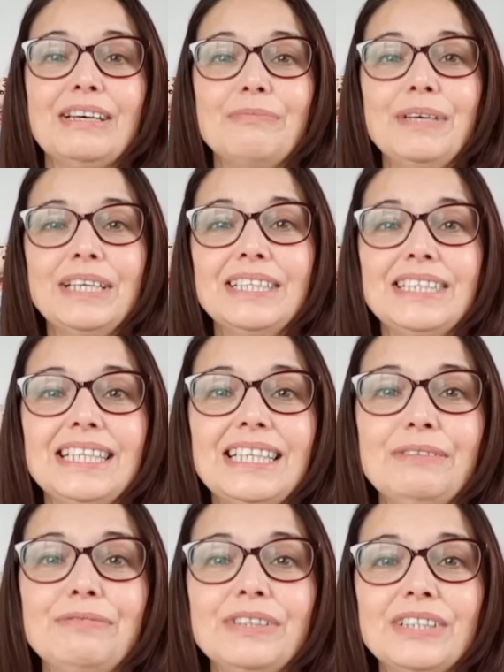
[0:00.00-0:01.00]
being
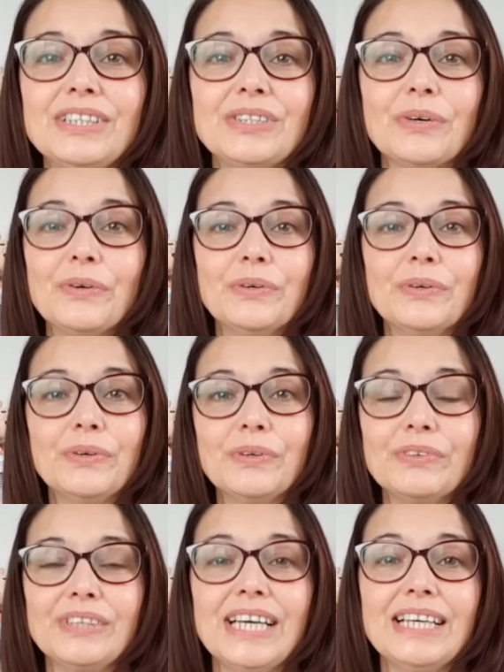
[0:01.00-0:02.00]
delivered
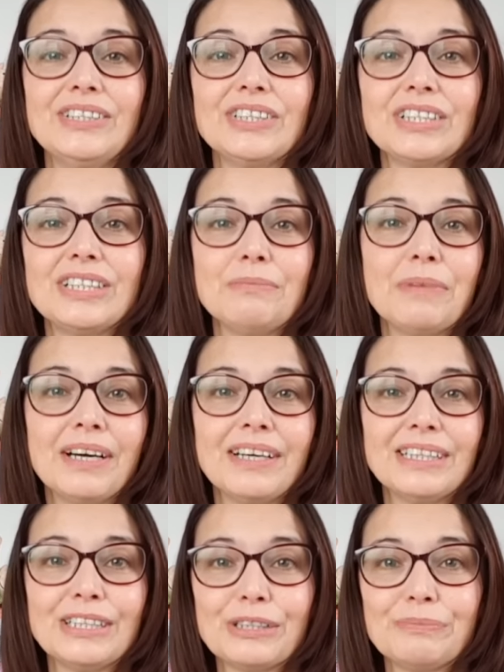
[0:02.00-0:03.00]
or yeah, just
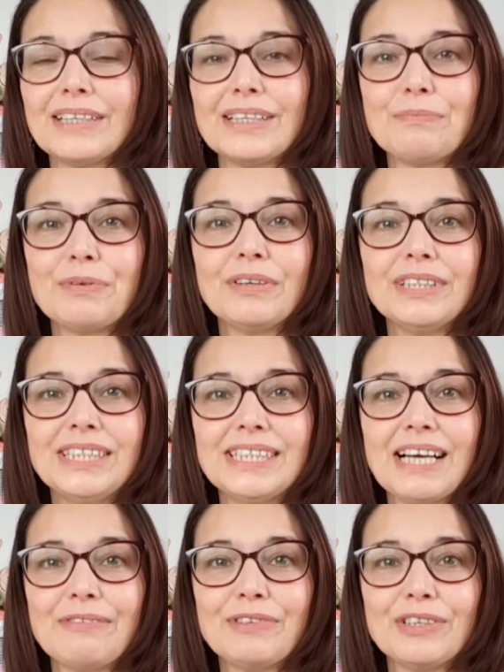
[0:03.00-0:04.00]
demand. The prices
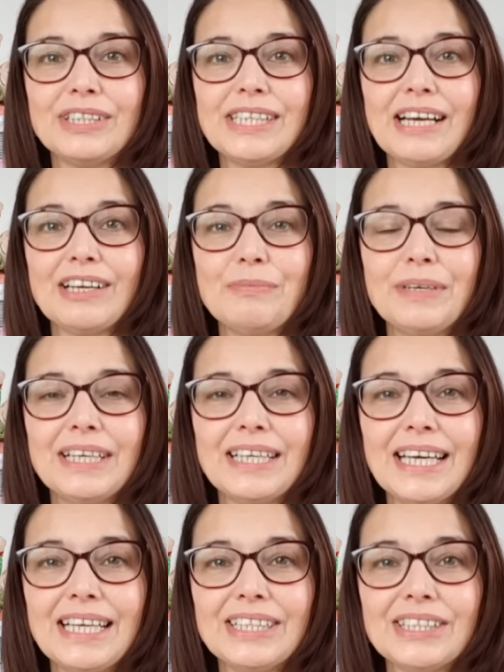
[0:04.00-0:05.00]
have gone down a bit
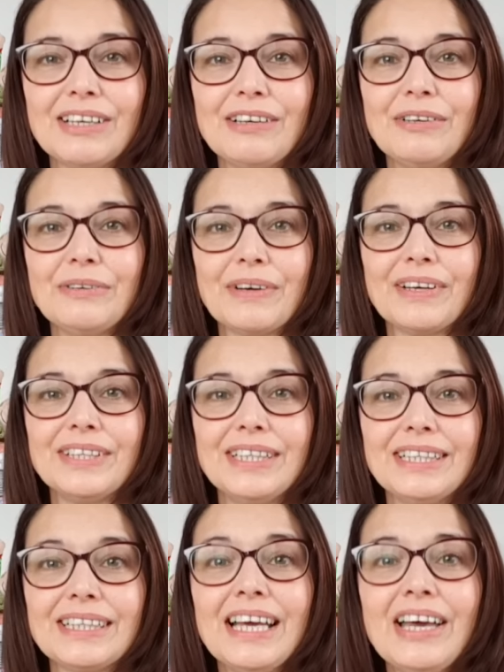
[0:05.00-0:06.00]
again. So I
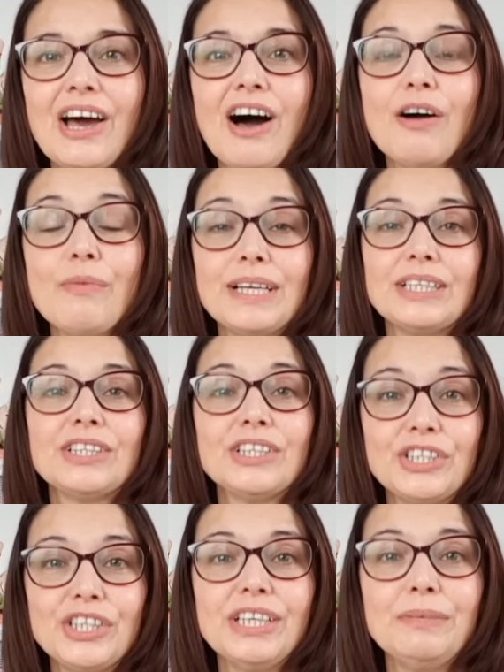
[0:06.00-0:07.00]
think I went to
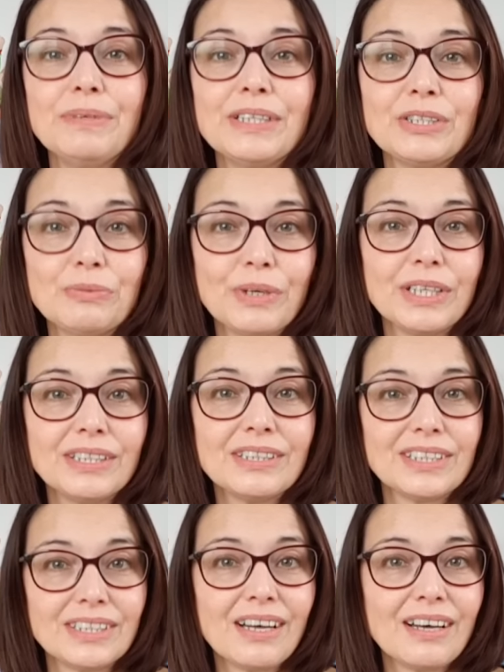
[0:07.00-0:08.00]
the cheapest one
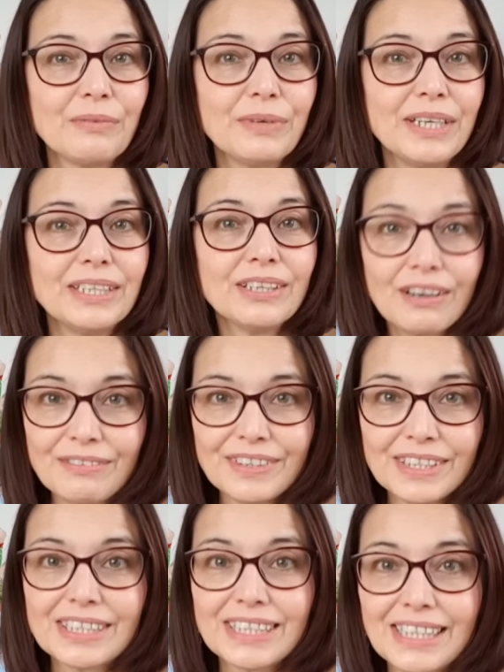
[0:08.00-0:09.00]
to start with,
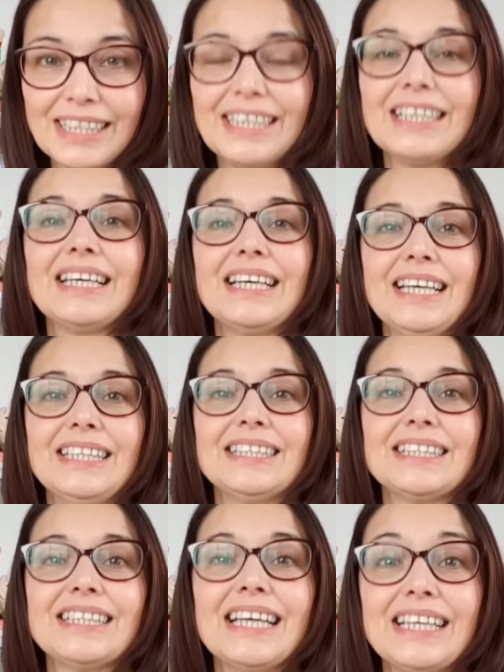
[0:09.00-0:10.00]
obviously, and
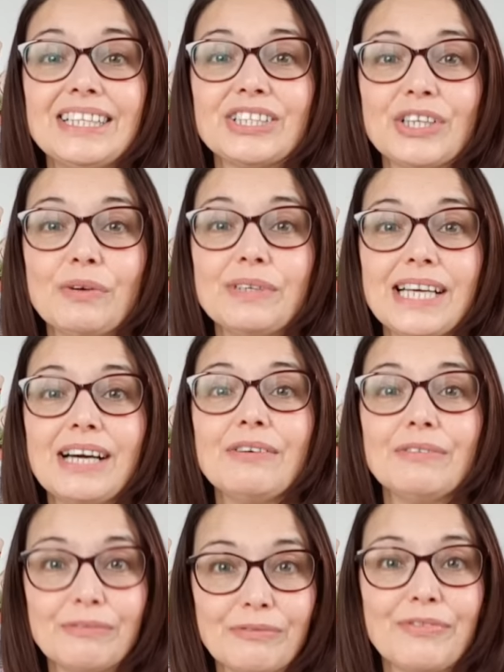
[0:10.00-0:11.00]
they'd sold out